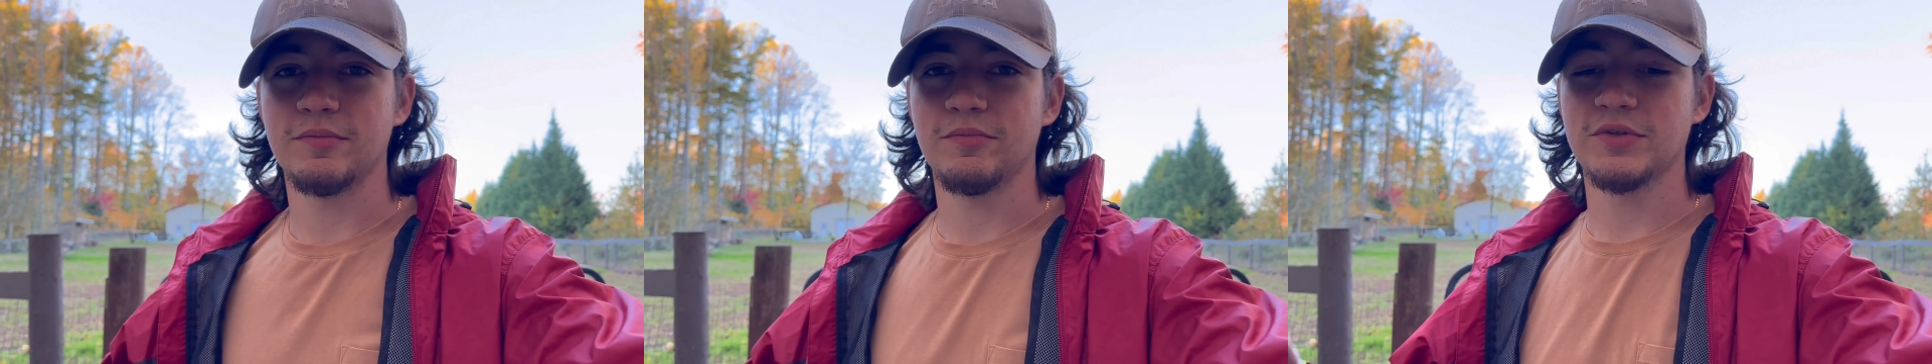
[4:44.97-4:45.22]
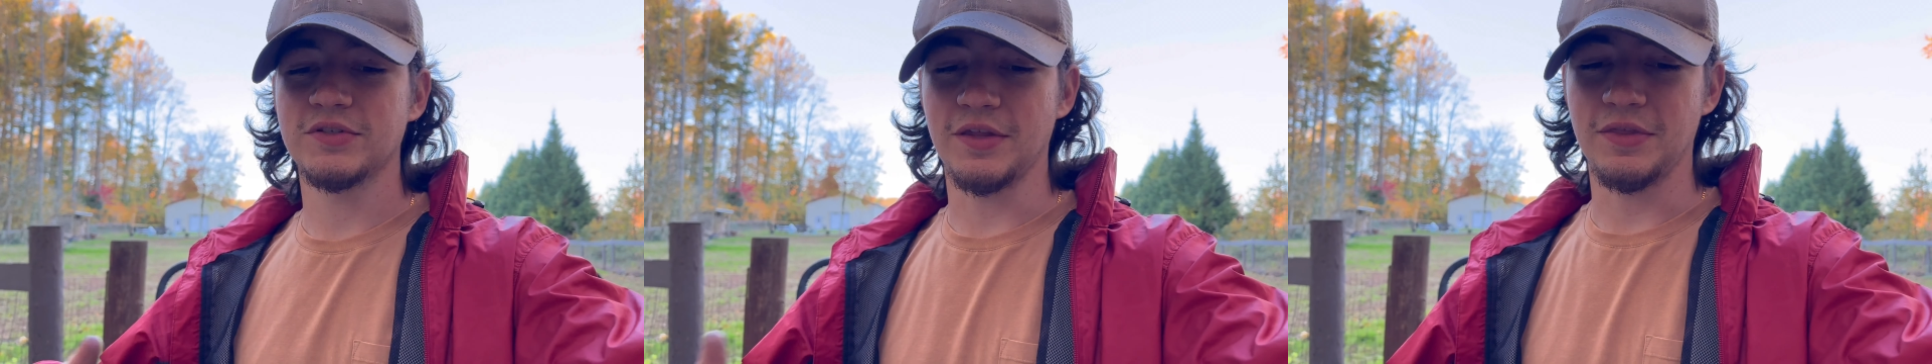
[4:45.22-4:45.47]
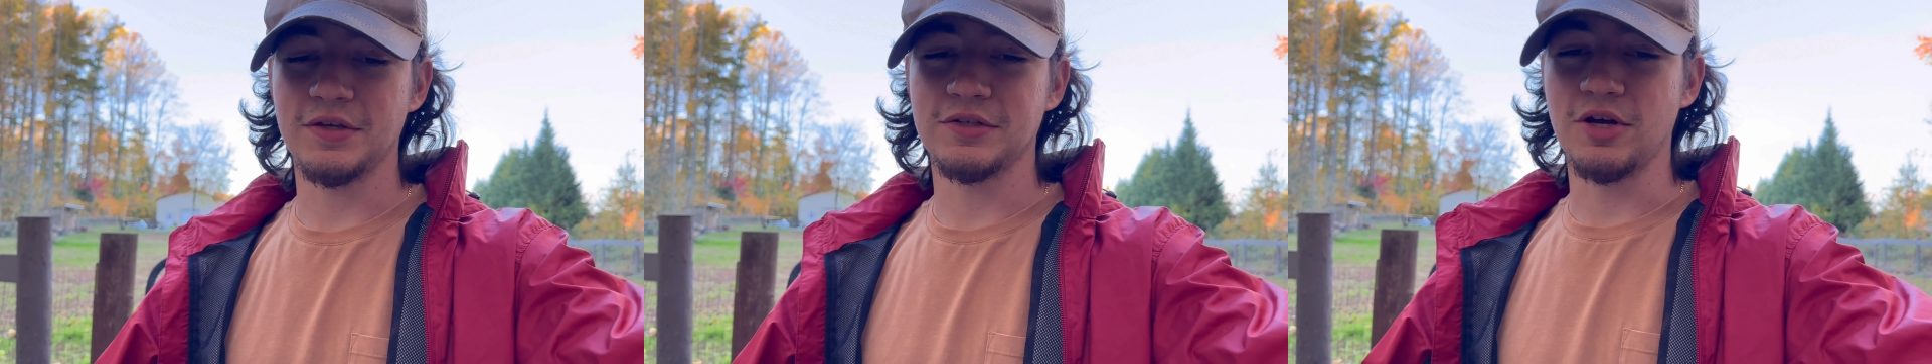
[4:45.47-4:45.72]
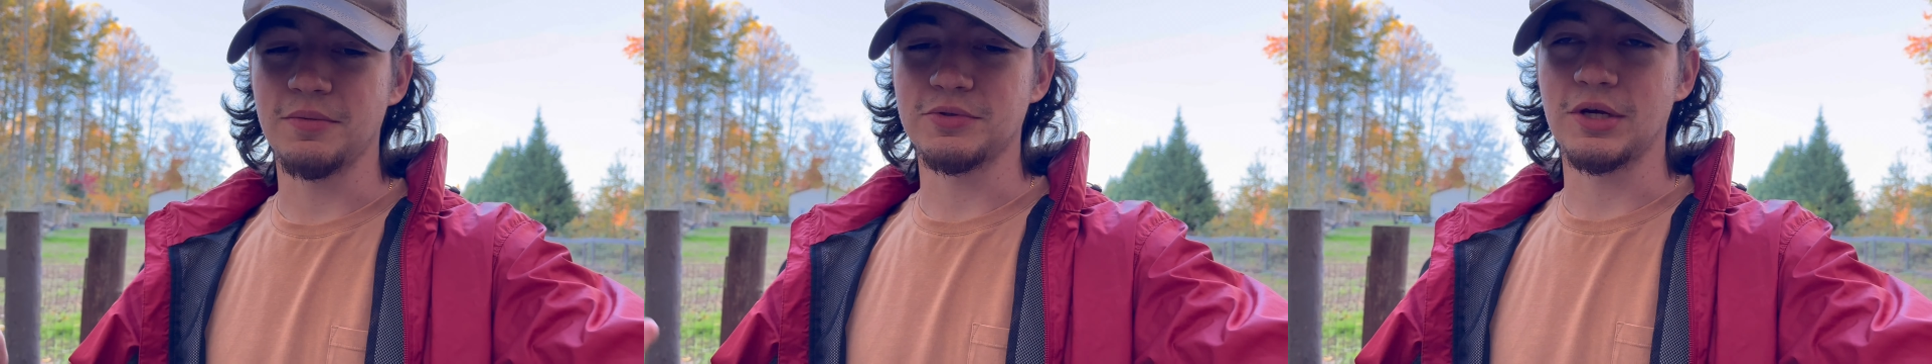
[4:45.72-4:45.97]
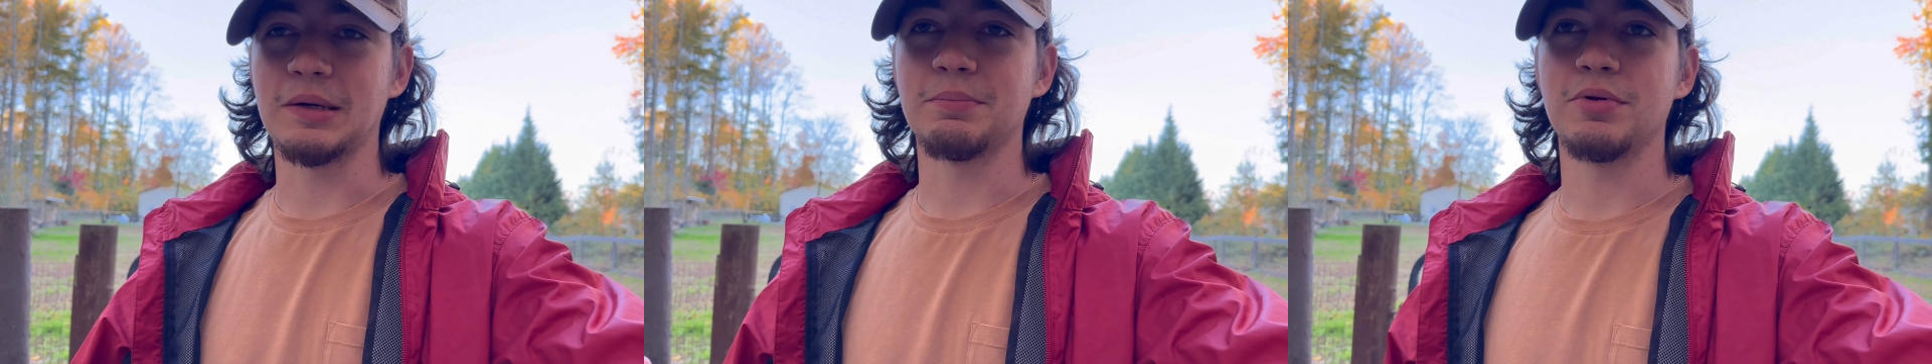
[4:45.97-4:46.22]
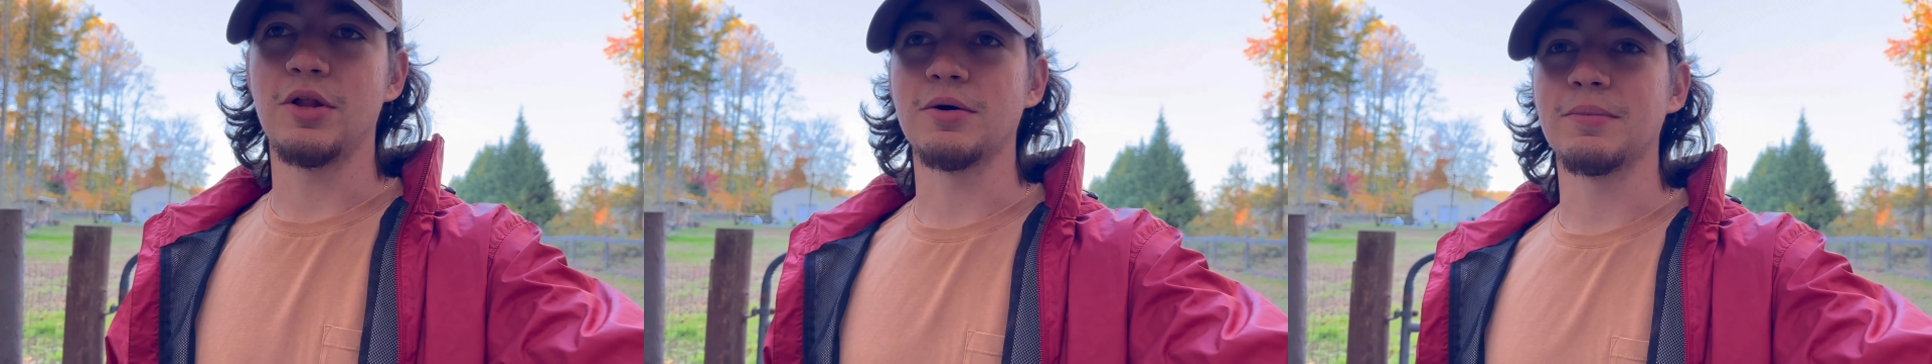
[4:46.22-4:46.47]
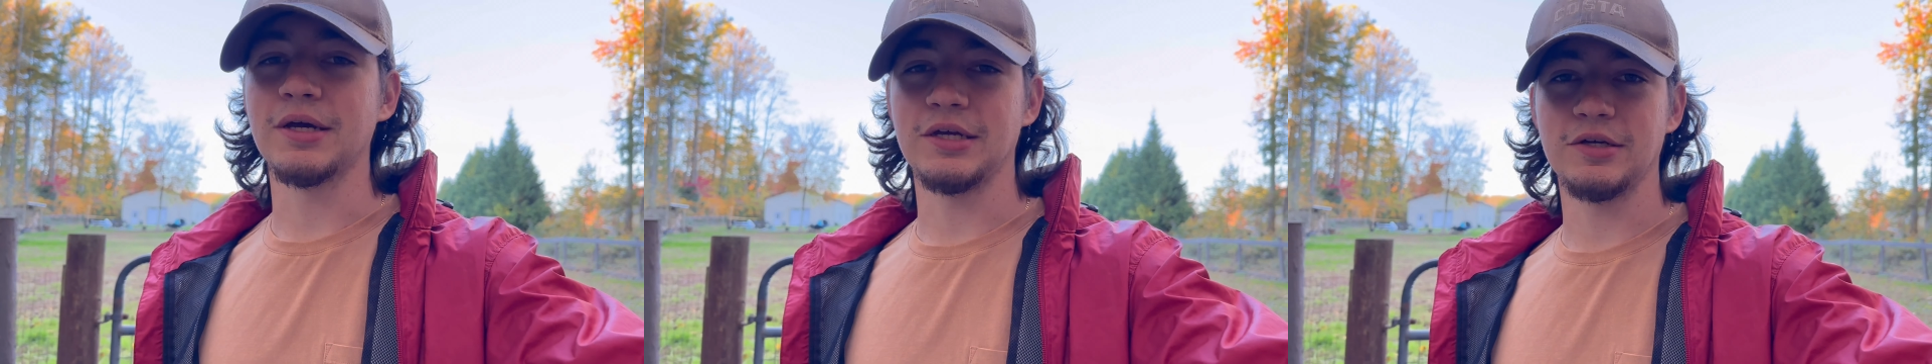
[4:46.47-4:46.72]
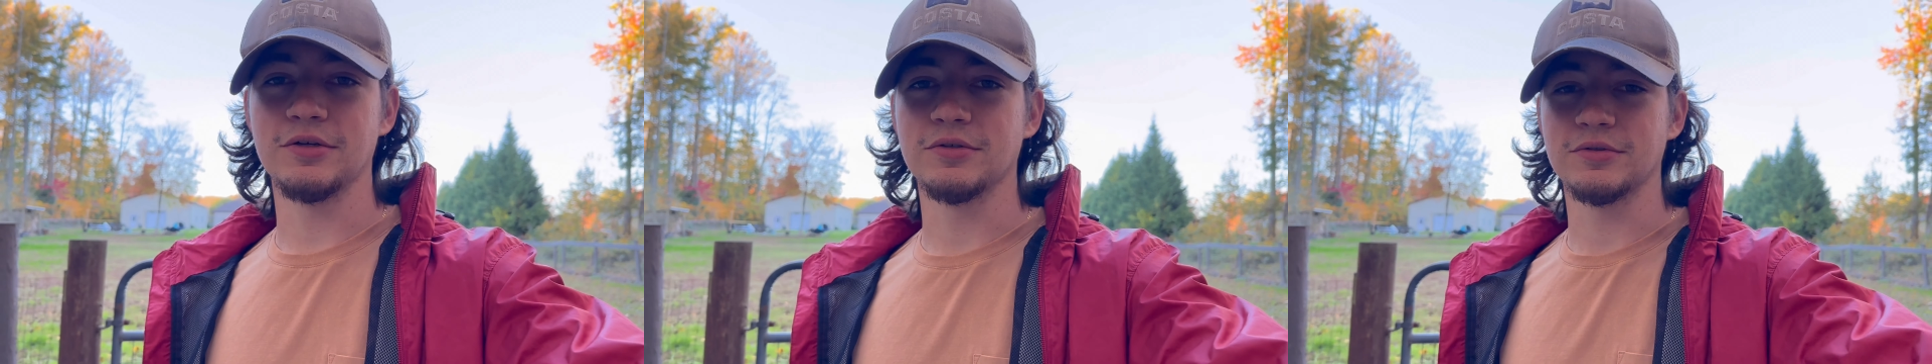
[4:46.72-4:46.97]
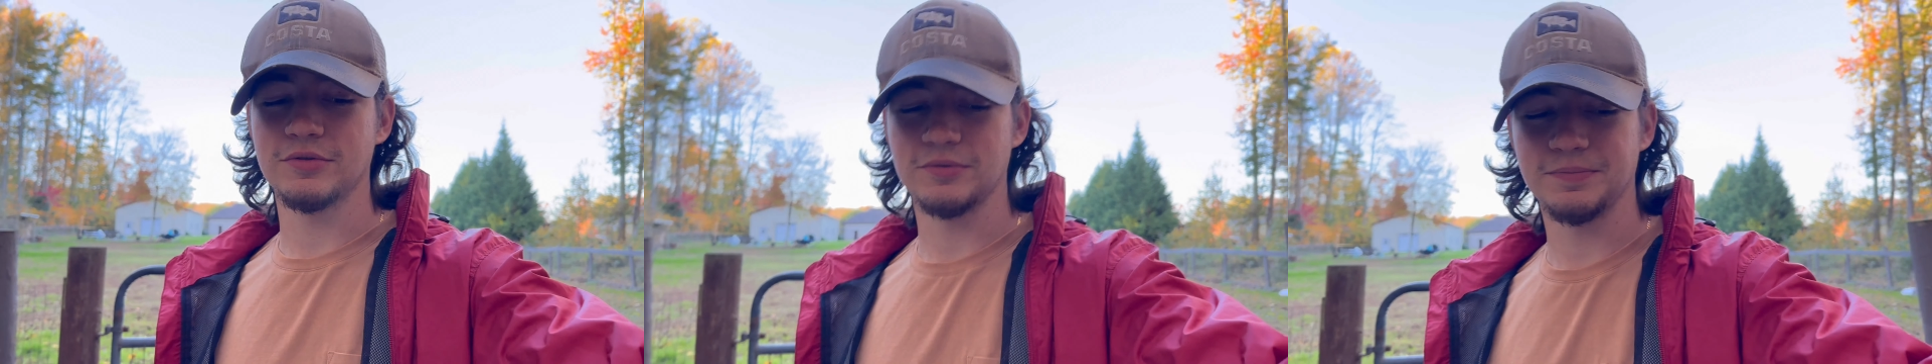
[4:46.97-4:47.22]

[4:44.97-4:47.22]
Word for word: set this up so I can plug my ears.